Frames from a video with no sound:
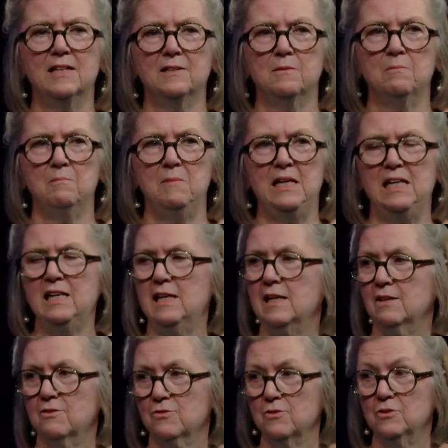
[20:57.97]
and
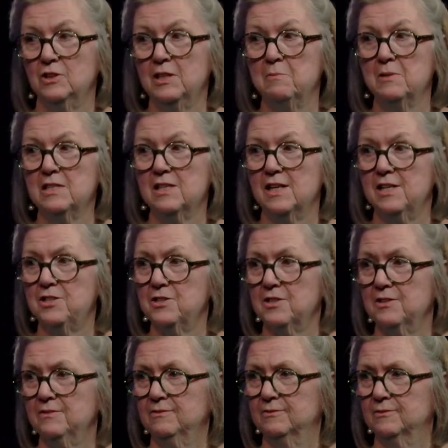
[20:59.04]
meaning through
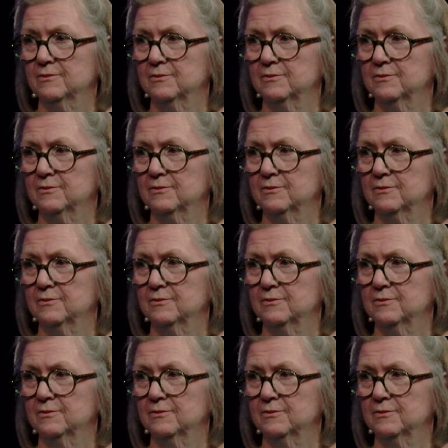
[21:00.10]
limitation.